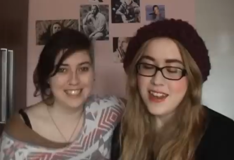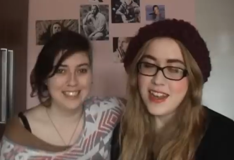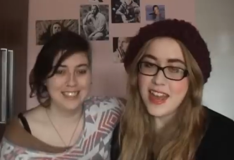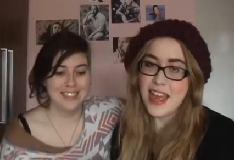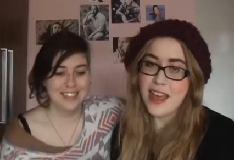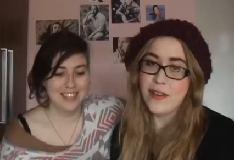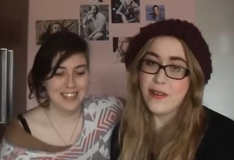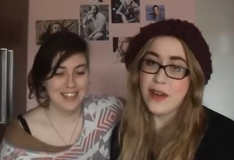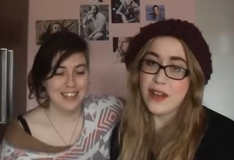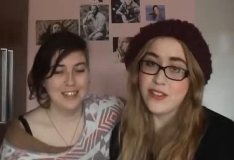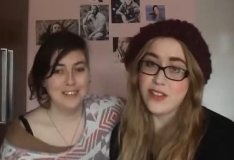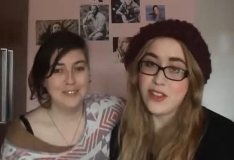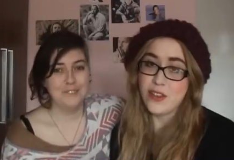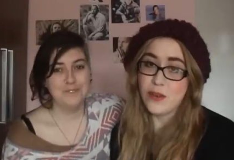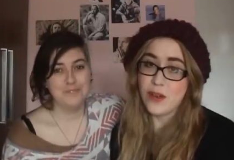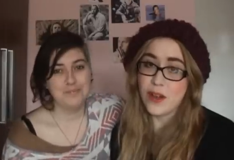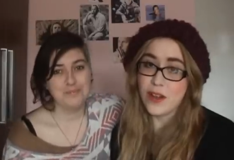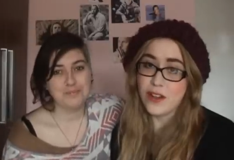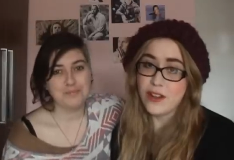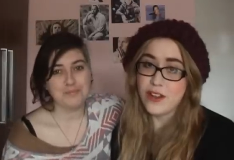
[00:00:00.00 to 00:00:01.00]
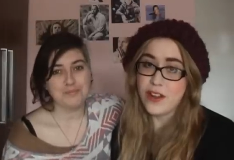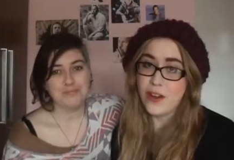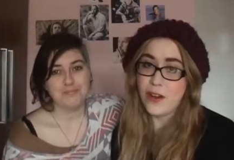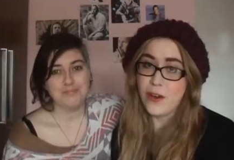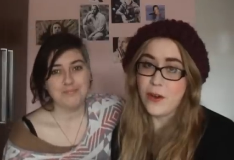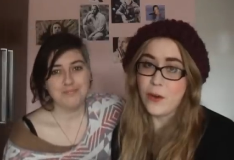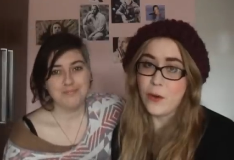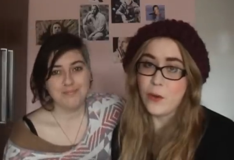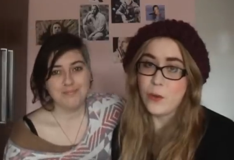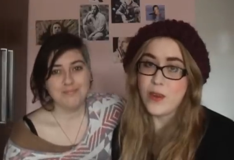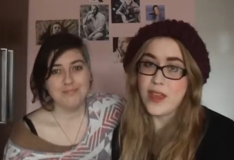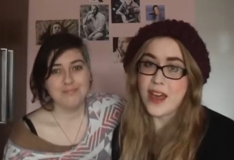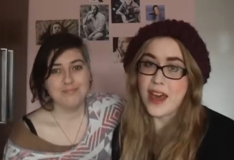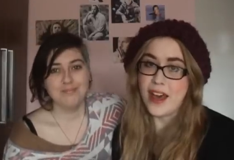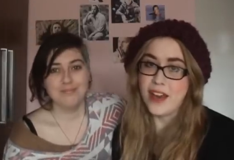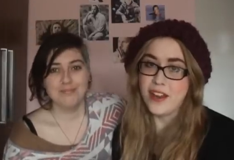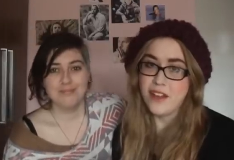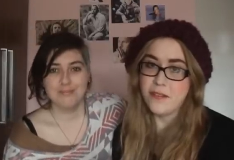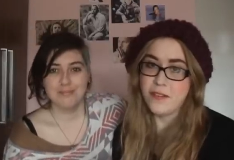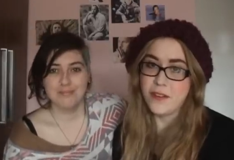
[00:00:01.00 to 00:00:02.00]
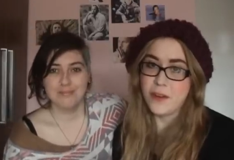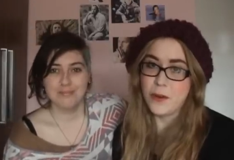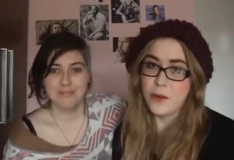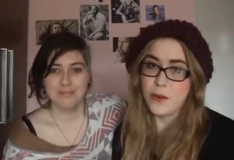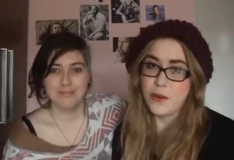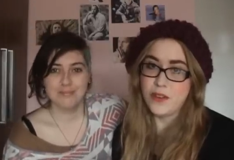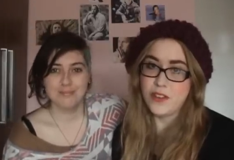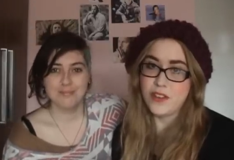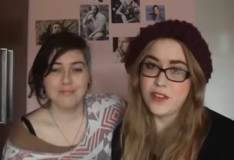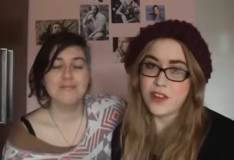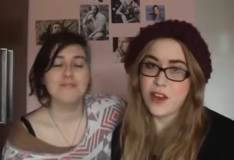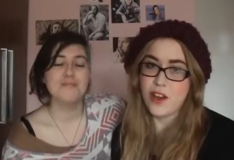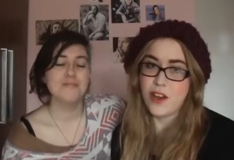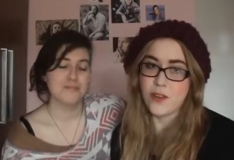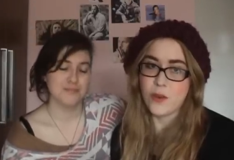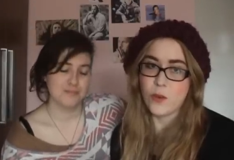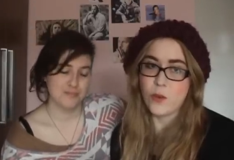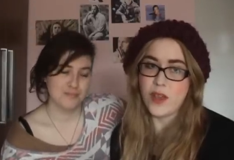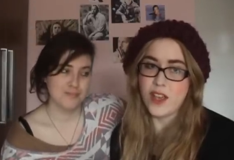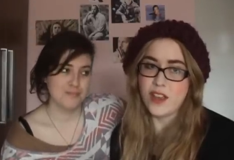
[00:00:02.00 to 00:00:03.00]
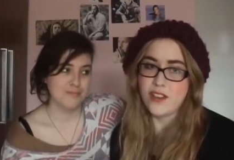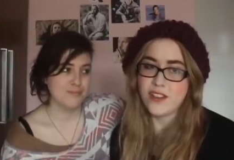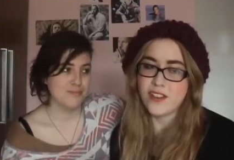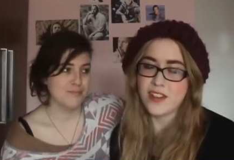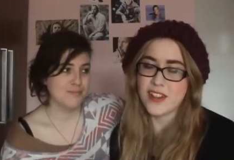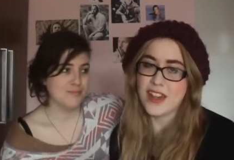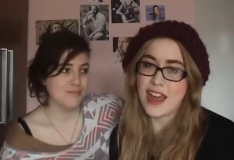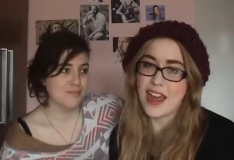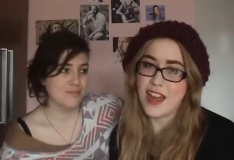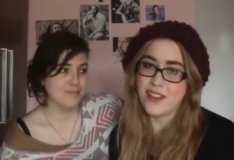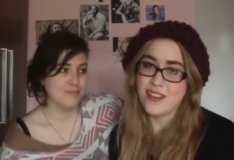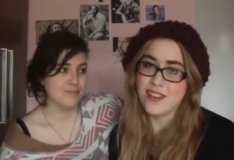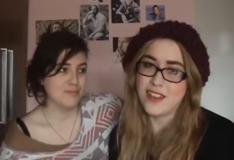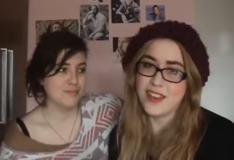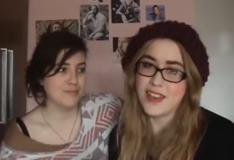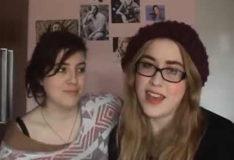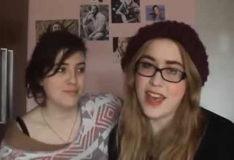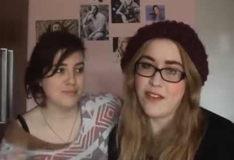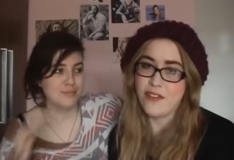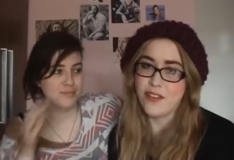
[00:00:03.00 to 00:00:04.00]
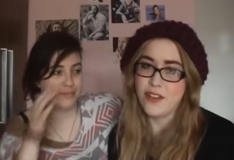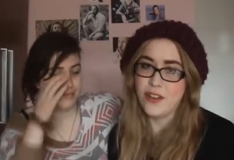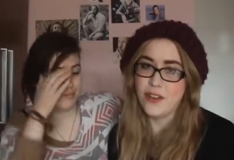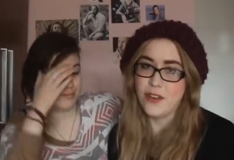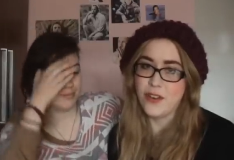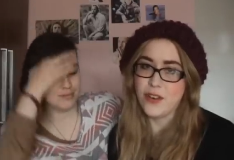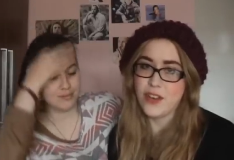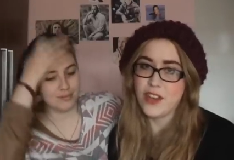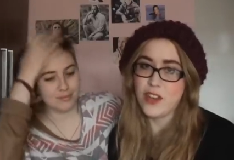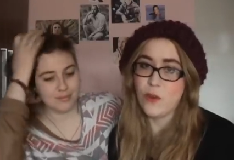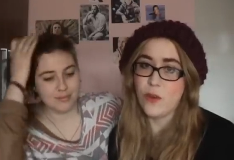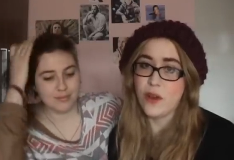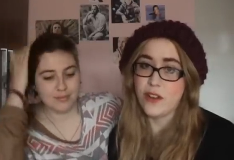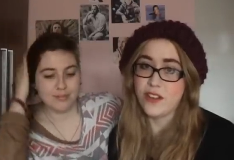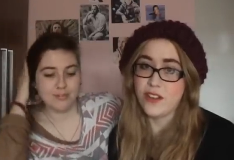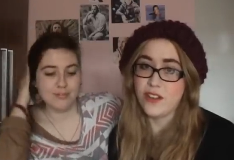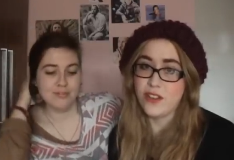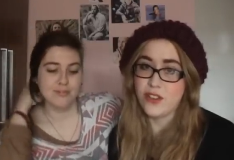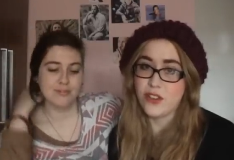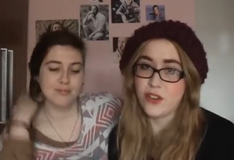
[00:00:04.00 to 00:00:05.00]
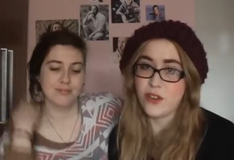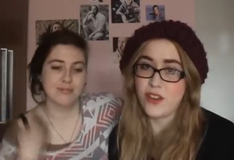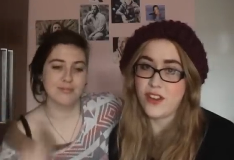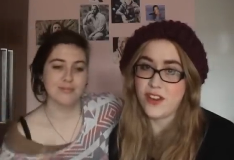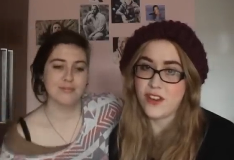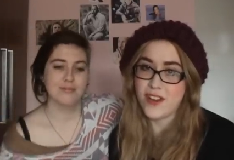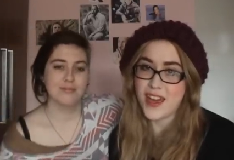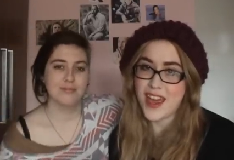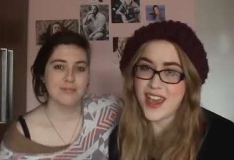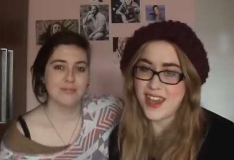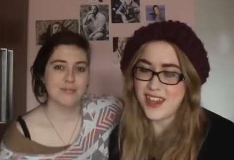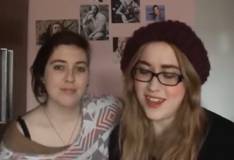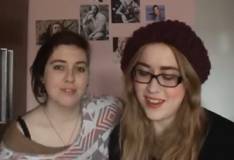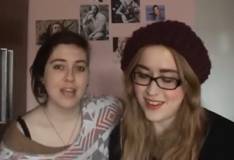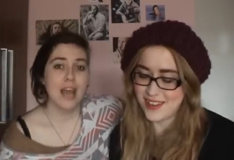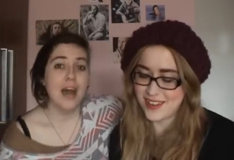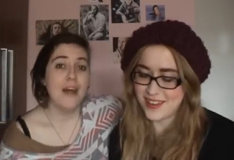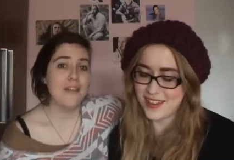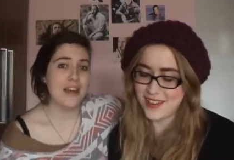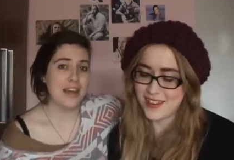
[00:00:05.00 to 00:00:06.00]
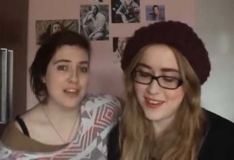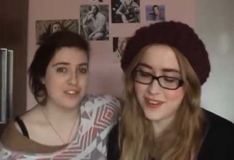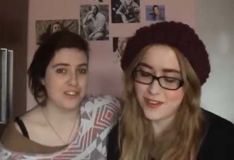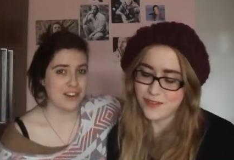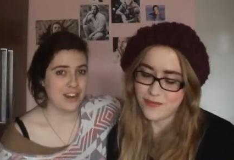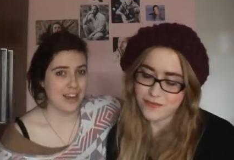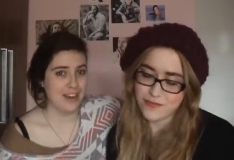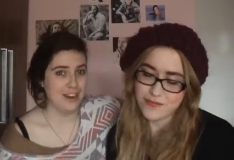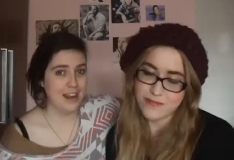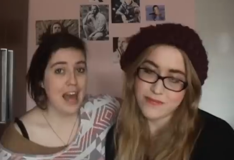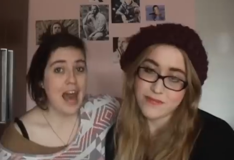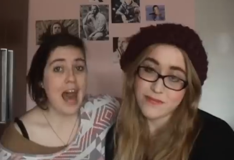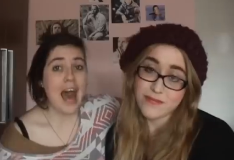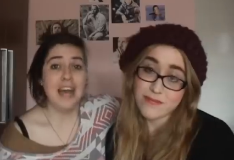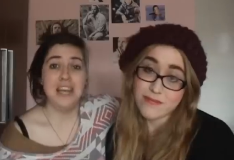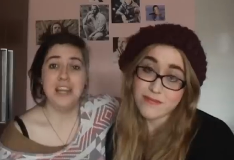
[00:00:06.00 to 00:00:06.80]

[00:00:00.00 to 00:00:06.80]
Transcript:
Speaker 1: Now, as you all know, we had a vote on which classic Kevin look you wanted us to recreate. That's right.